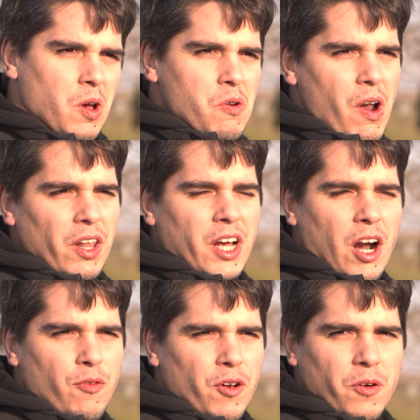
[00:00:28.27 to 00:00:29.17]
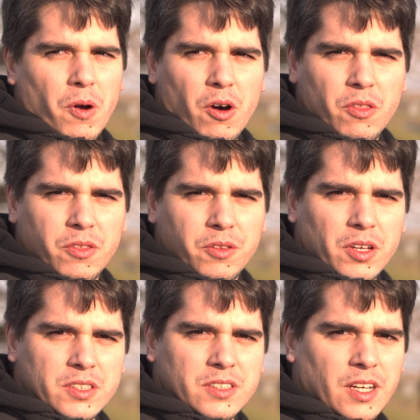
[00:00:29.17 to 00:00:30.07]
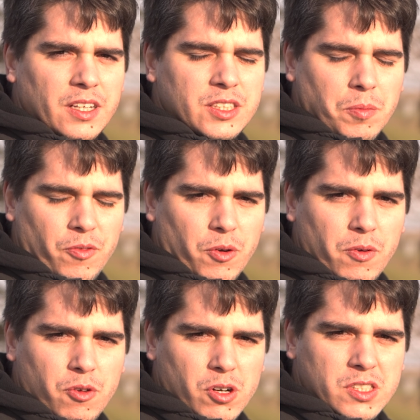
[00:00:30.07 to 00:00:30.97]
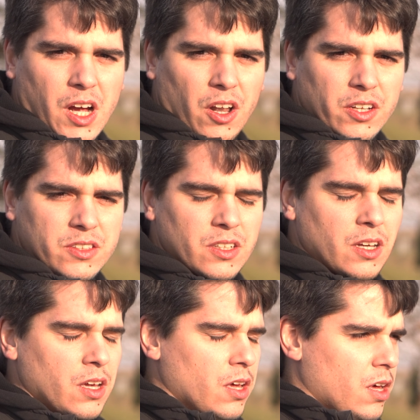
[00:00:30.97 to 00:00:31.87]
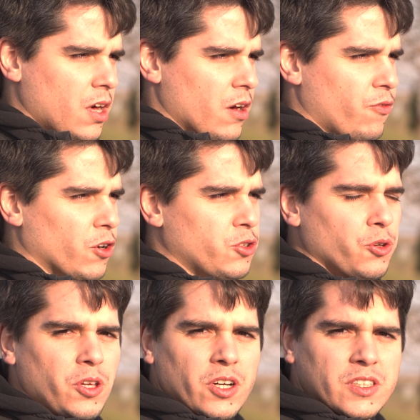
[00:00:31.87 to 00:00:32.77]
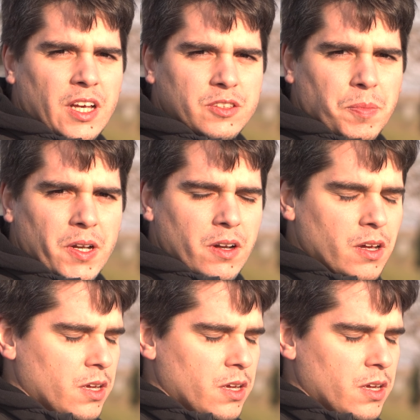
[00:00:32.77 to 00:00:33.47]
rally car for the road, as some of the reviewers call it, for 2 years has been.